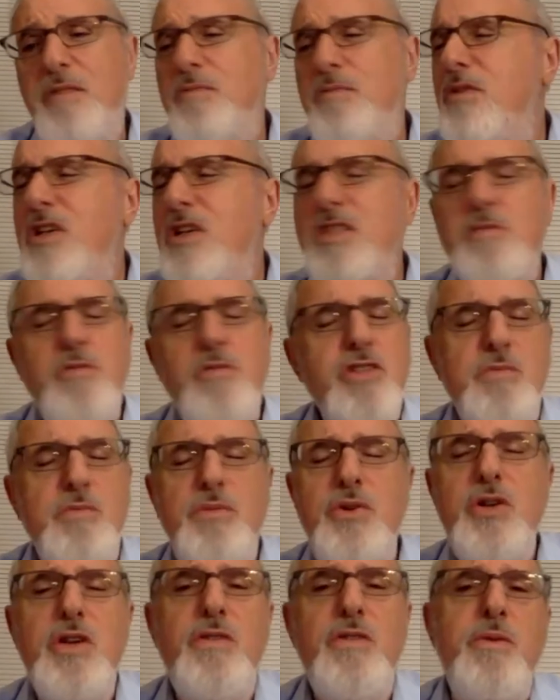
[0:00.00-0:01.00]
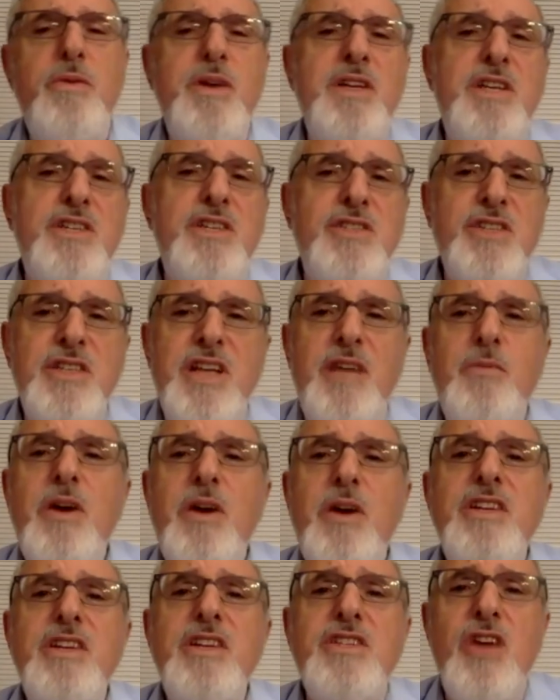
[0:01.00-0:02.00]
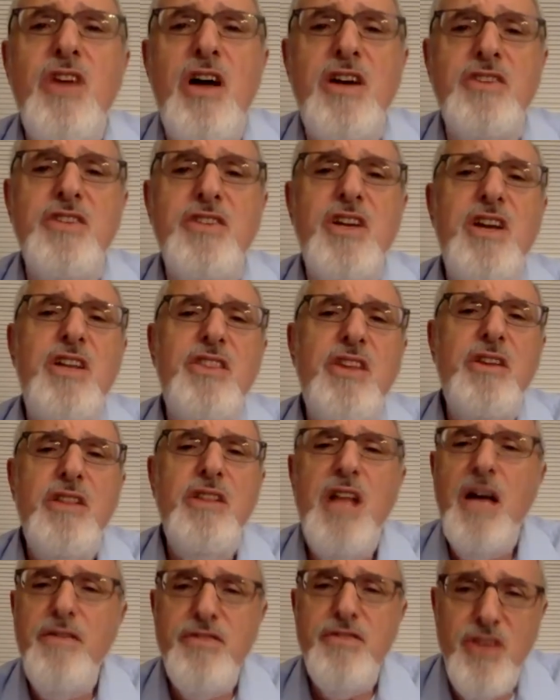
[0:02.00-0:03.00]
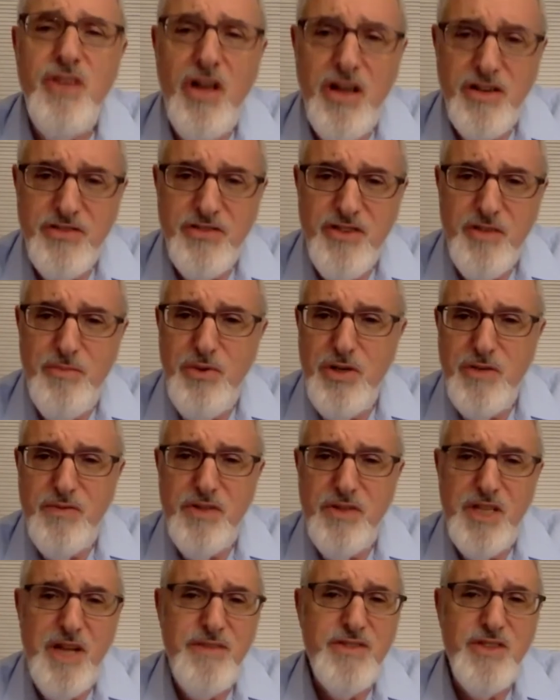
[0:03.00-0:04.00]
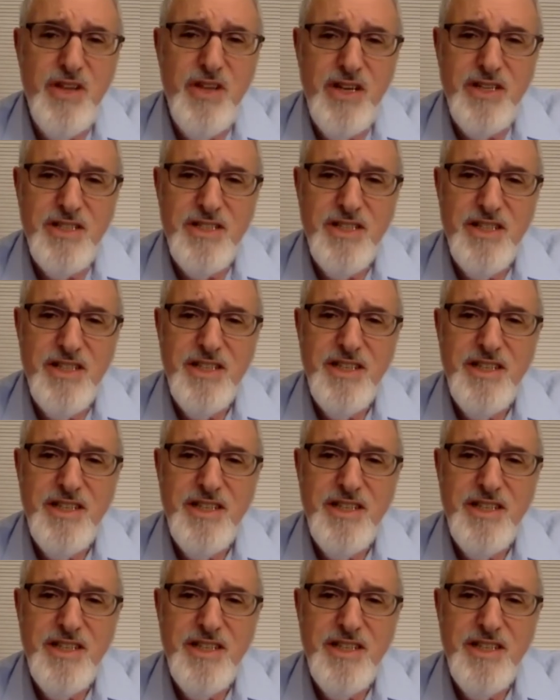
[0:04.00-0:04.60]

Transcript: That's the most beautiful rendition. And what are these songs? They're love songs. They're beautiful love songs.